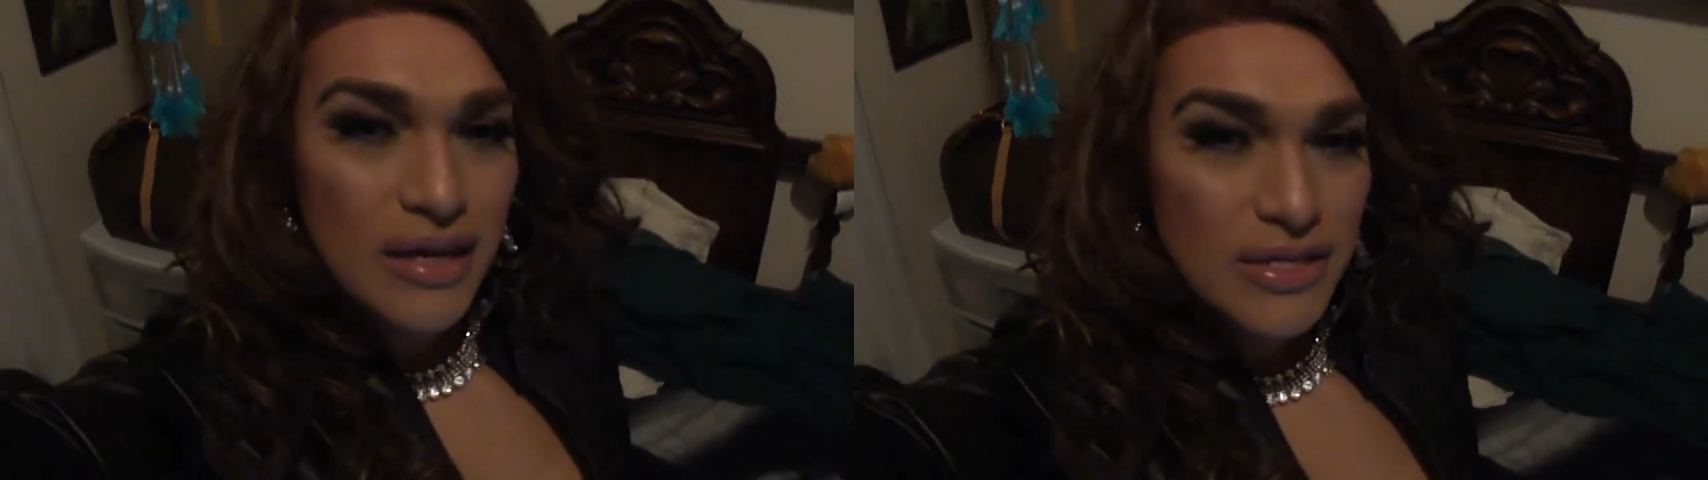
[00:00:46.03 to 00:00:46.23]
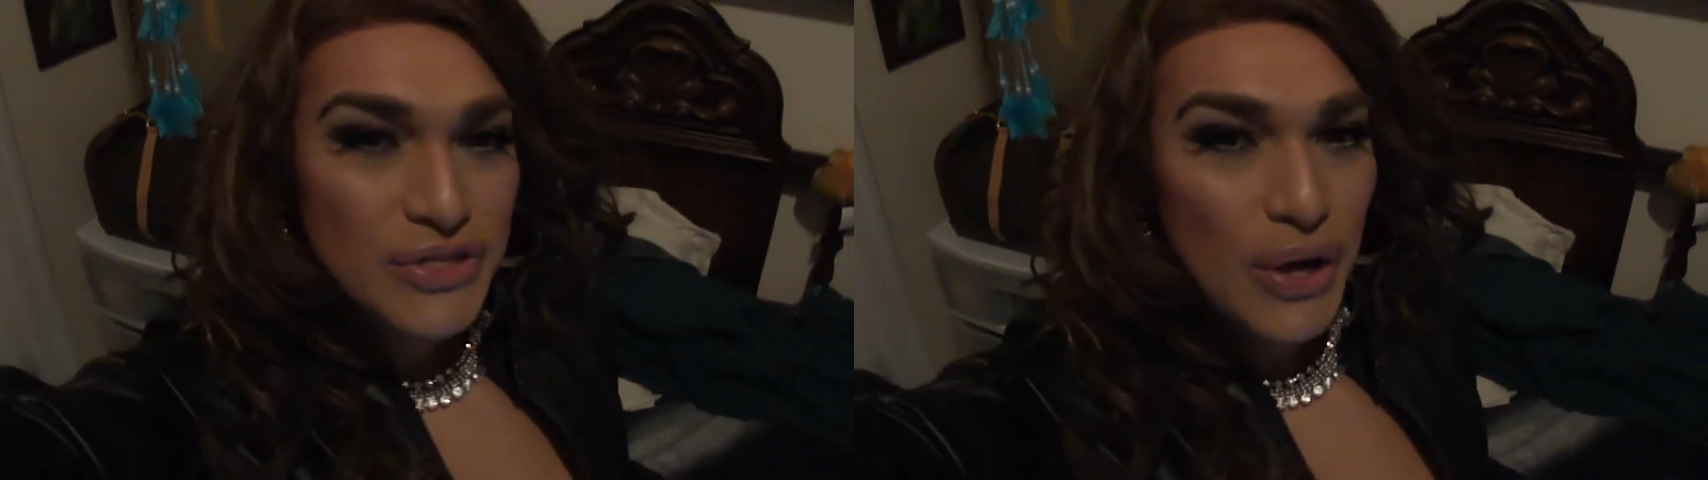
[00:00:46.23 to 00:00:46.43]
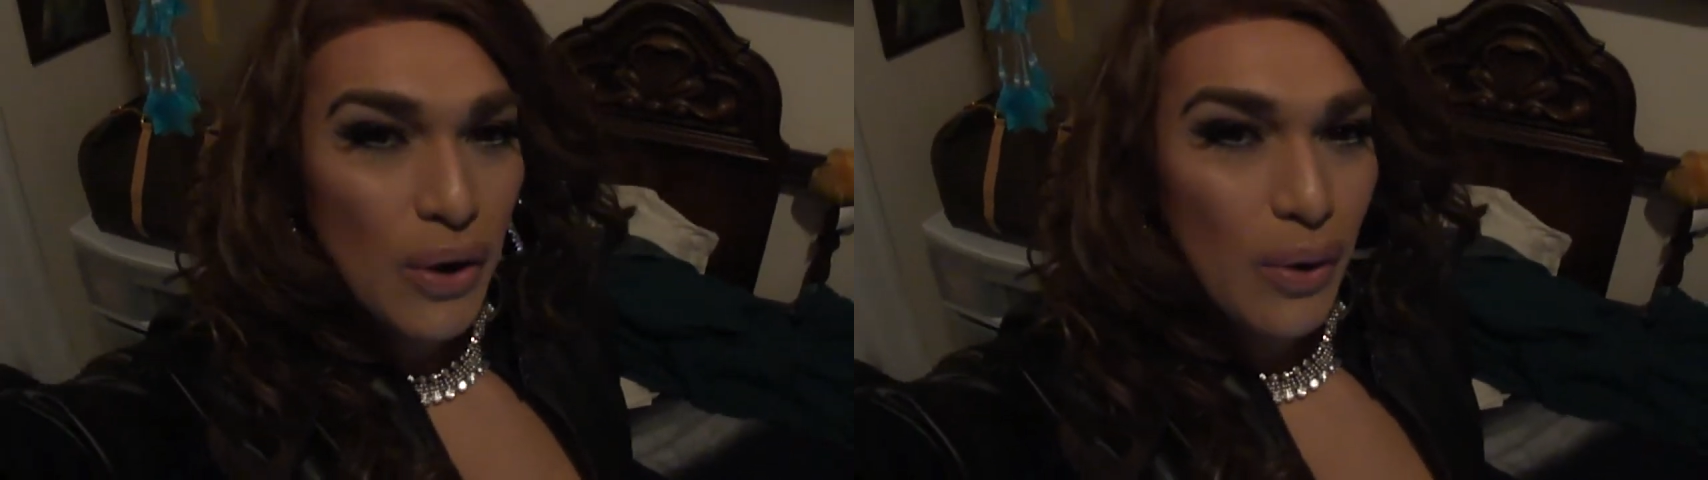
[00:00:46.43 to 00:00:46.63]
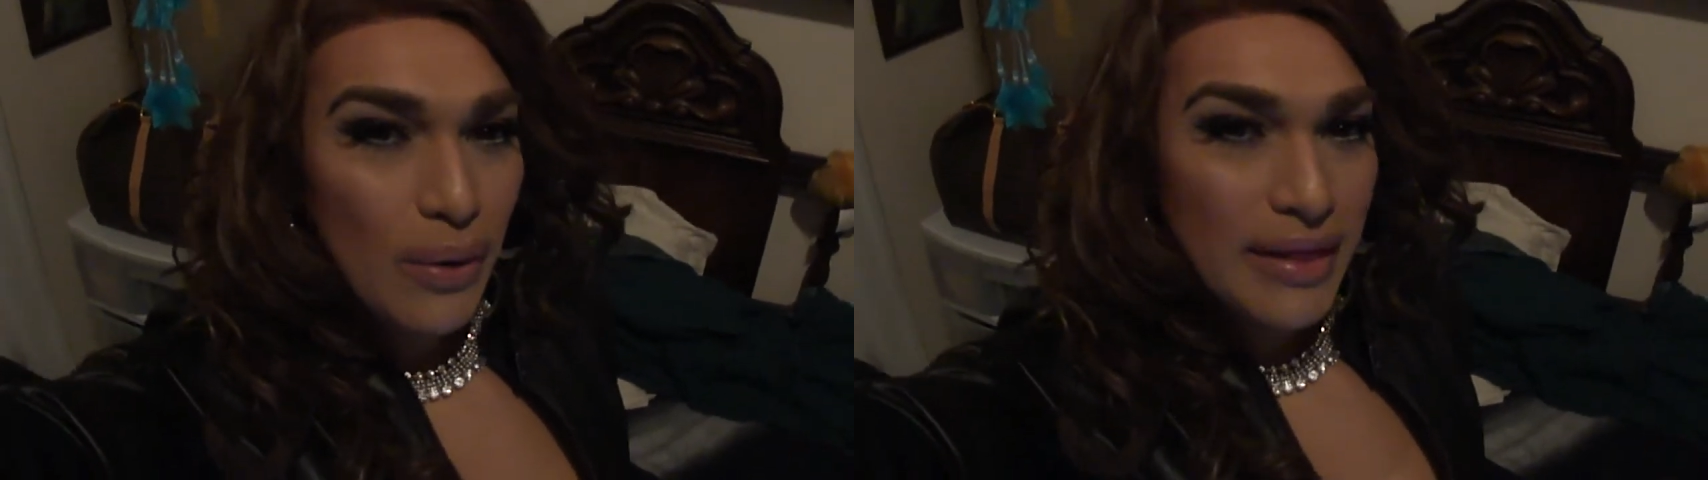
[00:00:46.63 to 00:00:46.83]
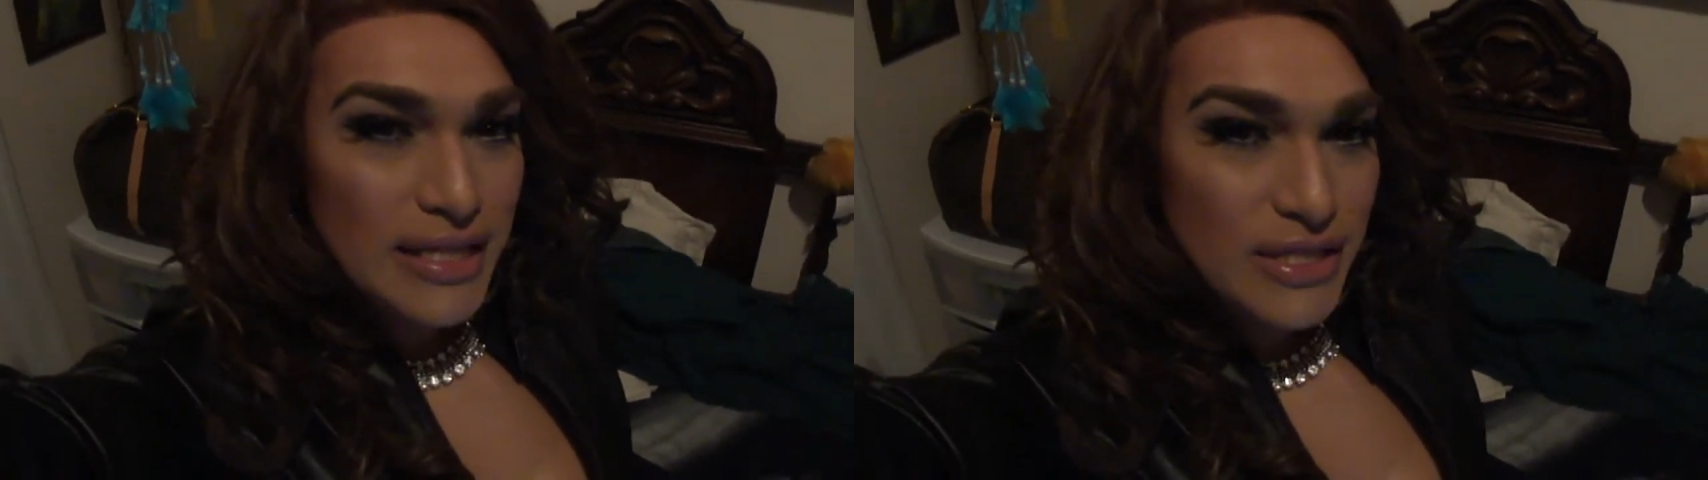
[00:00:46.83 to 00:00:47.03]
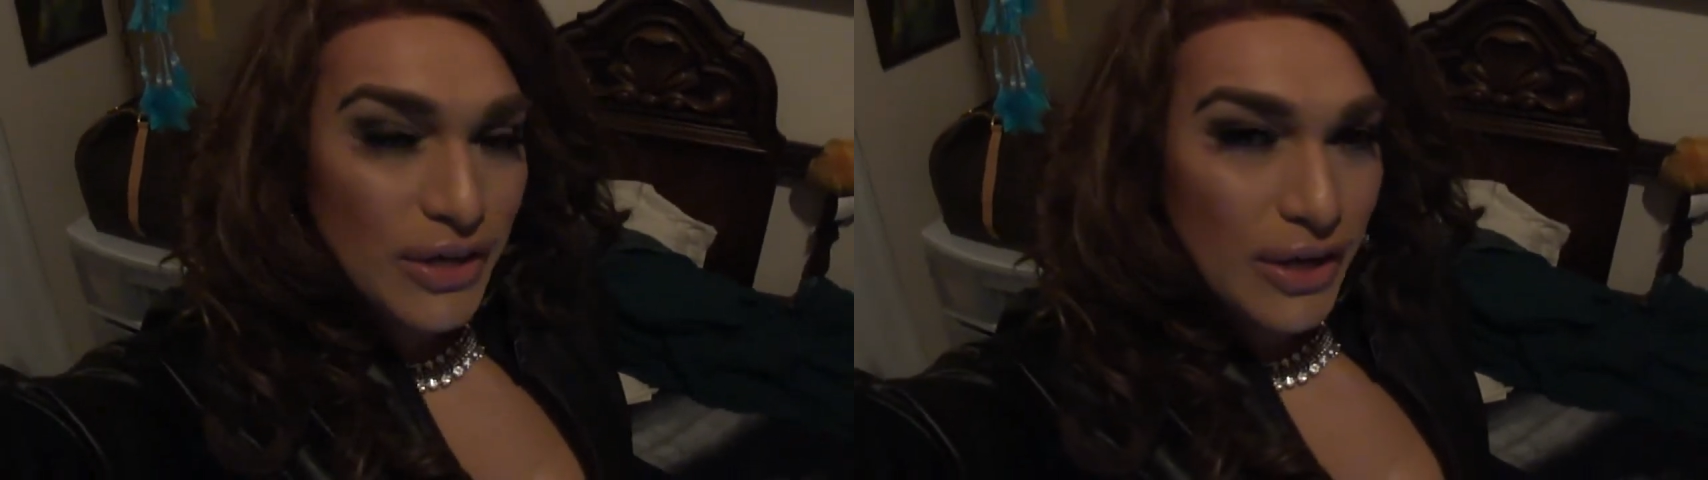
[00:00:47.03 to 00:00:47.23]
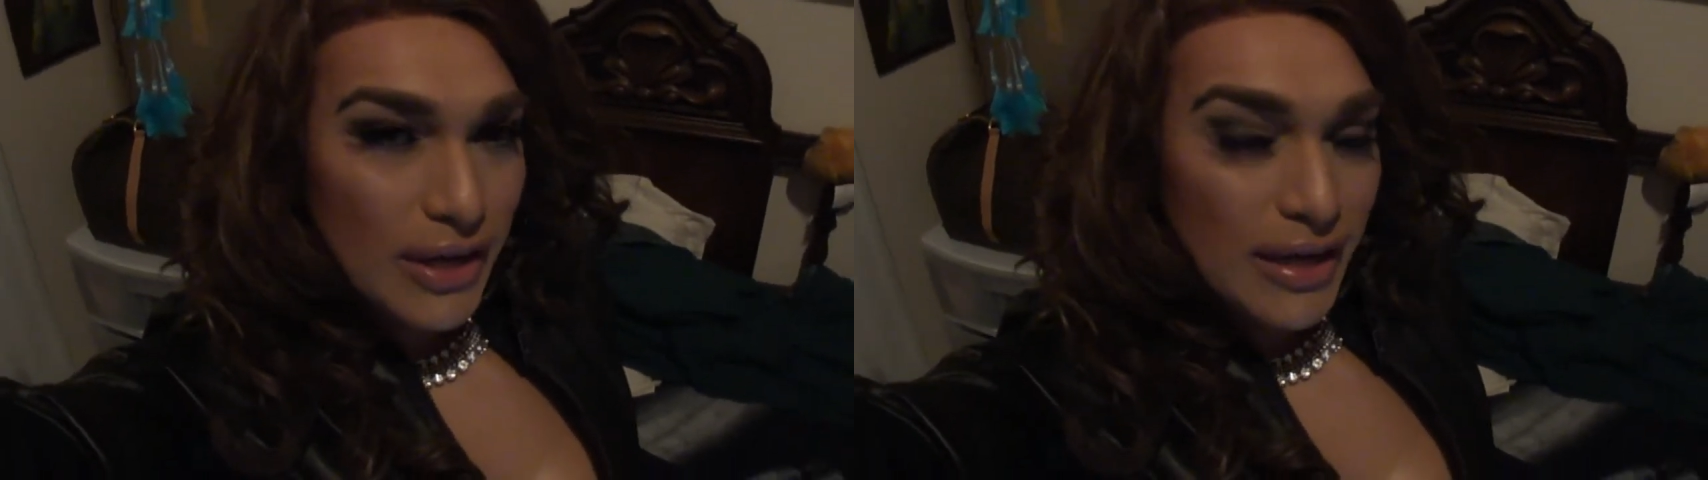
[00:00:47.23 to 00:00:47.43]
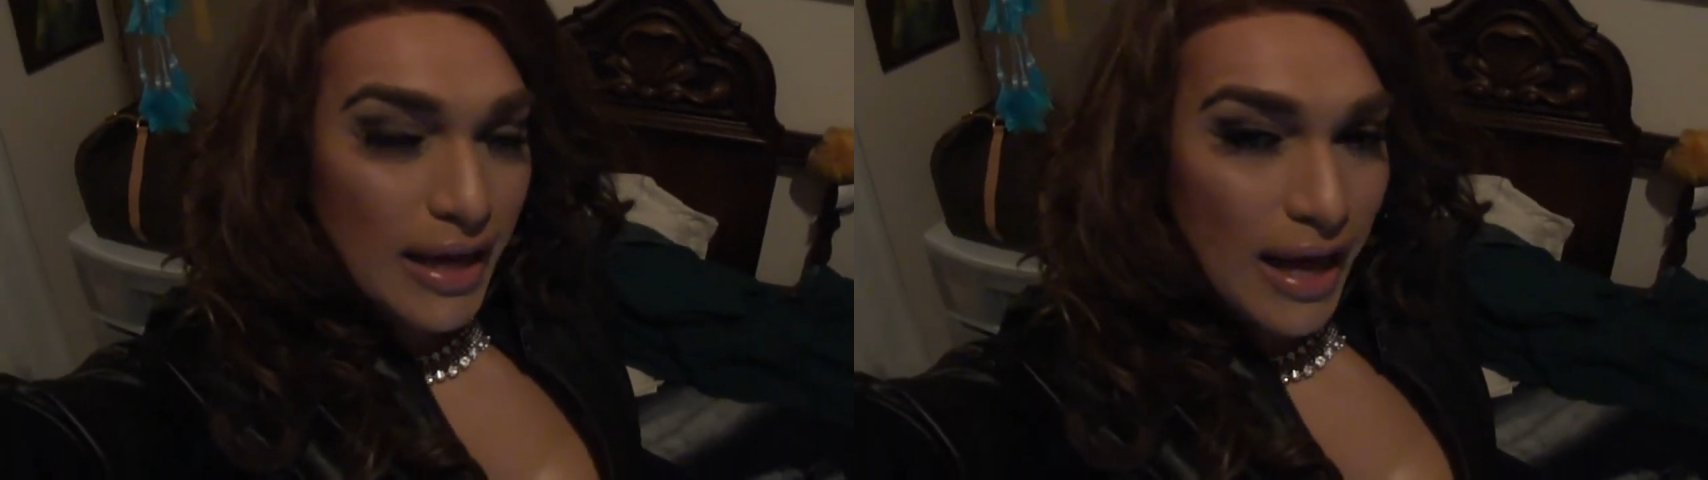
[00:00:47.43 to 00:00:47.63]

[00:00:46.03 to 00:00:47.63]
So that's good.